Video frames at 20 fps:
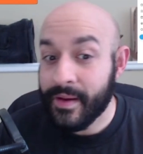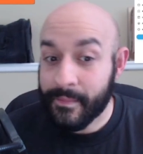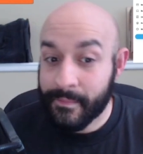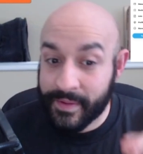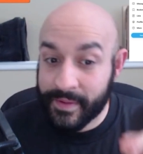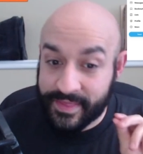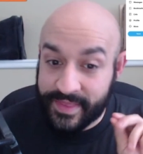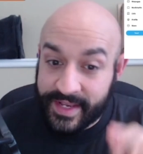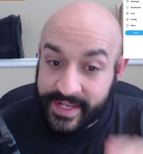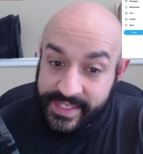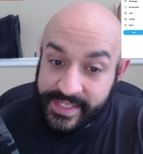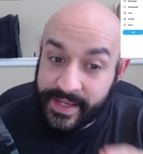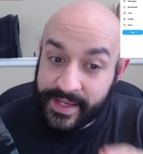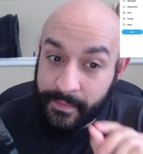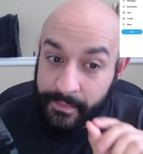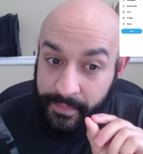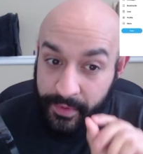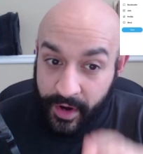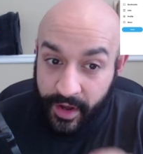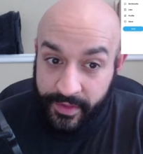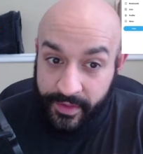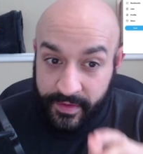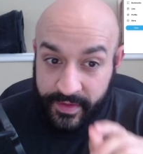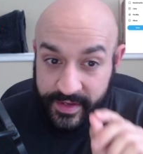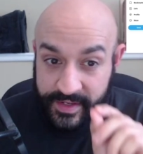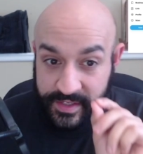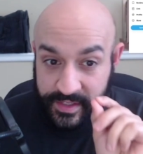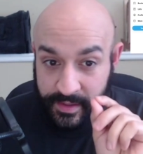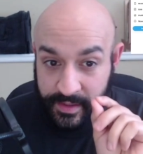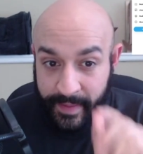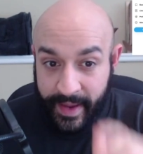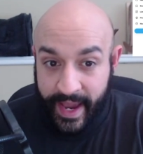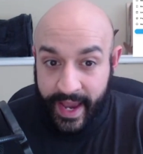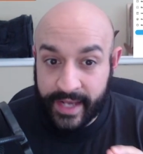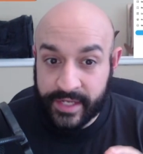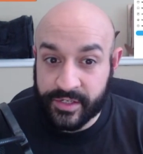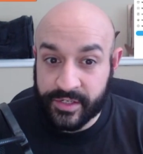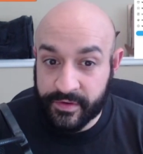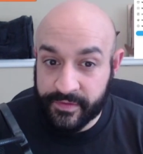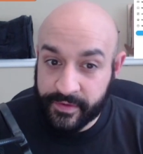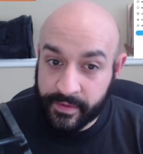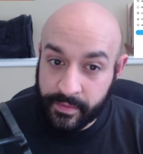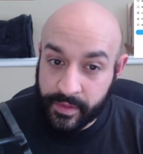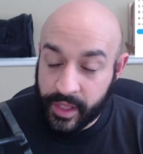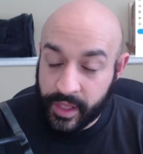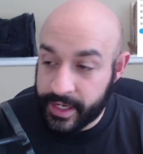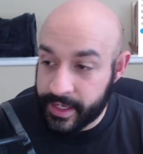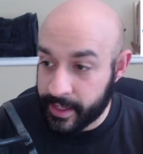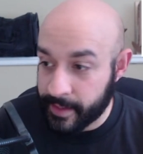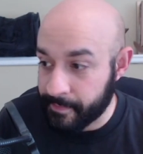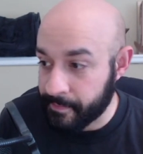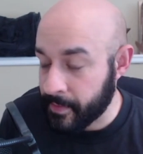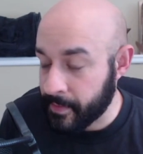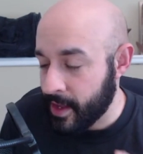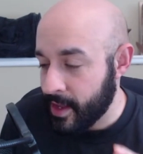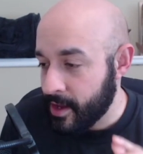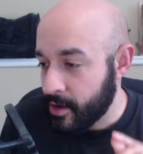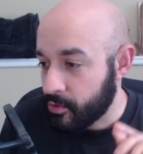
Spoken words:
but this brother, this is a pastor from London,